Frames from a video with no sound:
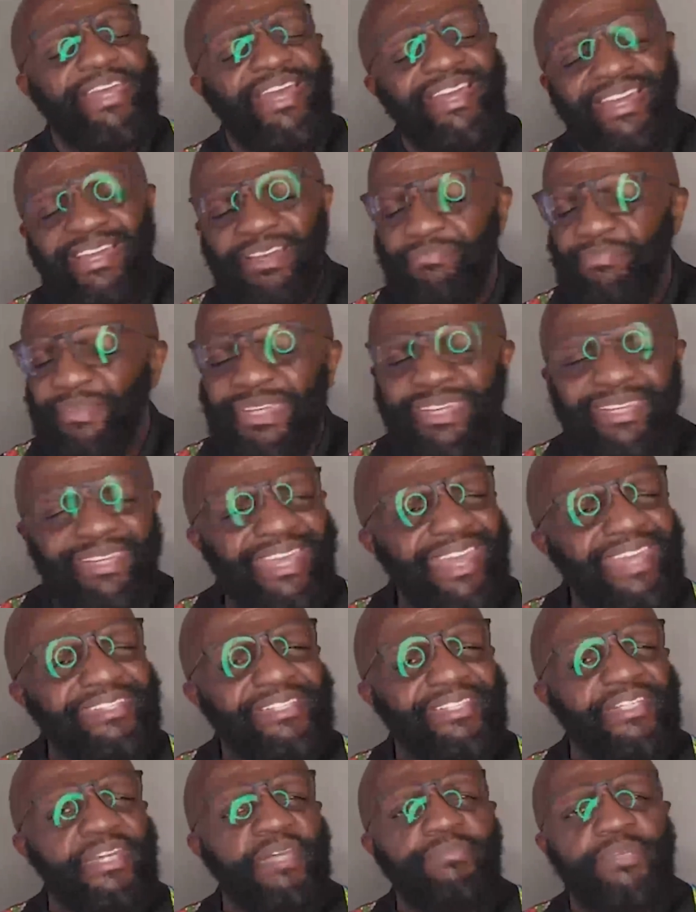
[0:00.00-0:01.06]
I'll be glad
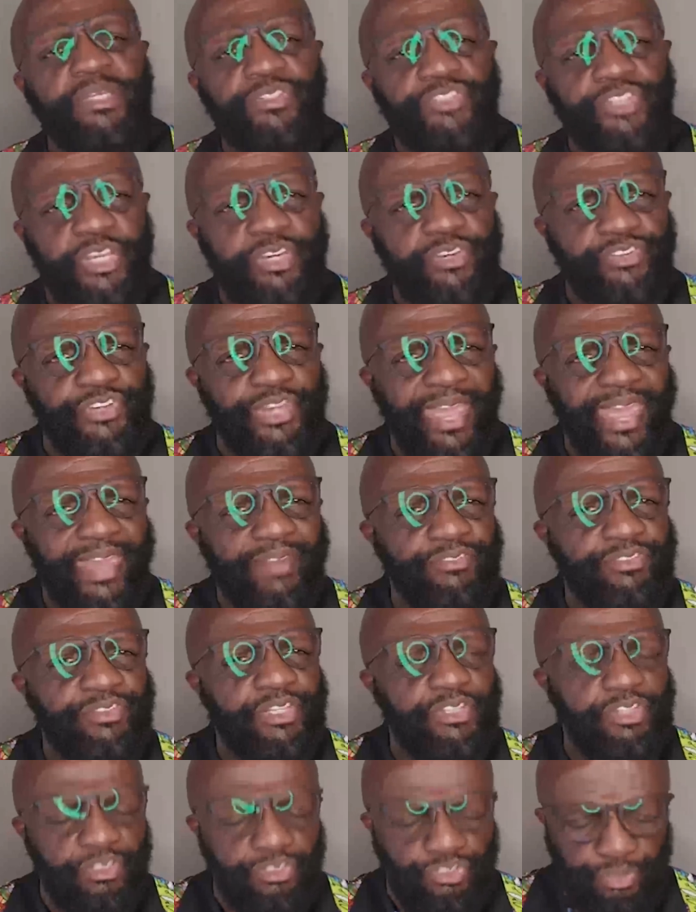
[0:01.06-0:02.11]
to come and teach that
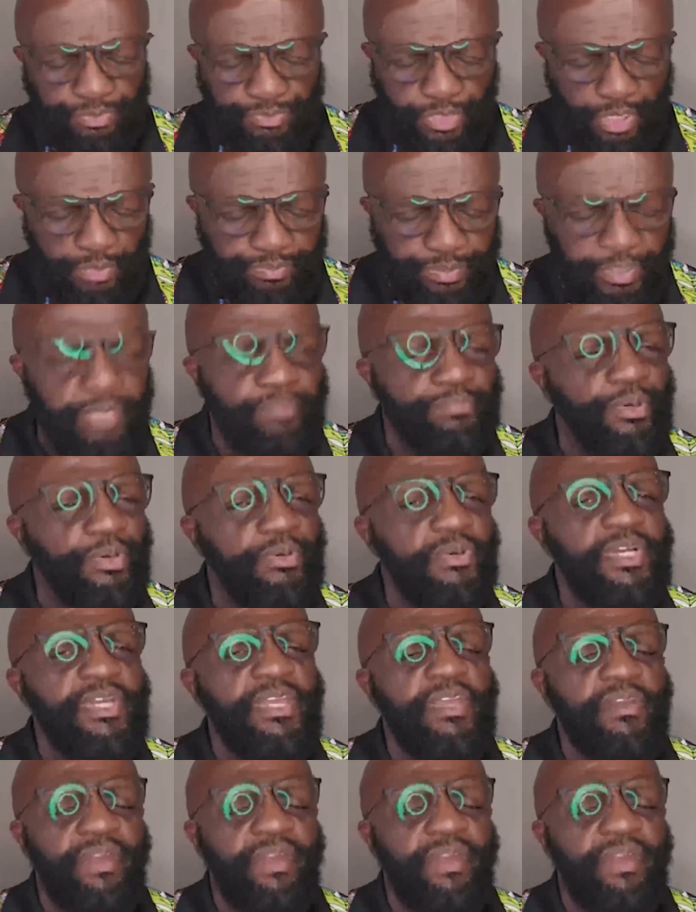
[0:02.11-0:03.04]
to your, your people.